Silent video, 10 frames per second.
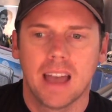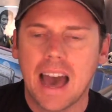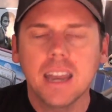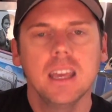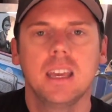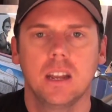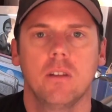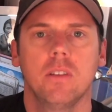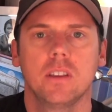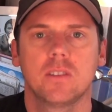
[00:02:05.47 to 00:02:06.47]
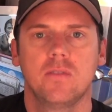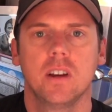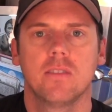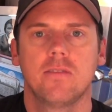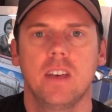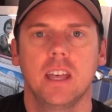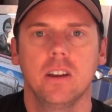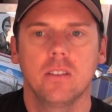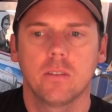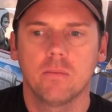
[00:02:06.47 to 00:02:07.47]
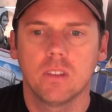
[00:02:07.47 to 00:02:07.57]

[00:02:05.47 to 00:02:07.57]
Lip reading: how do you get over this fear of failure?